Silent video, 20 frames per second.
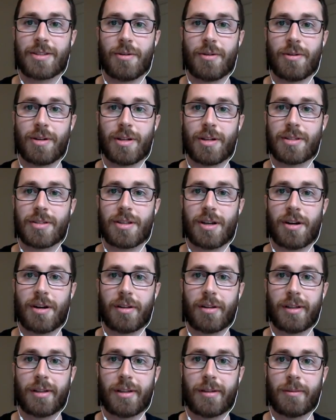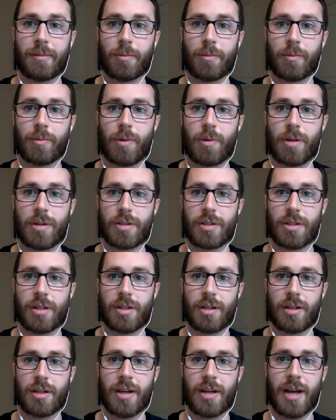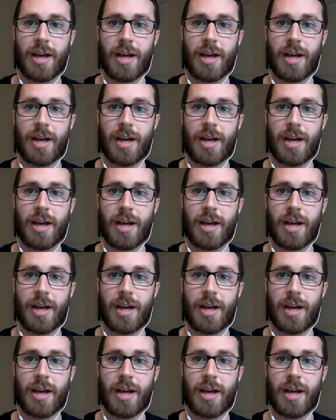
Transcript: you don't necessarily want to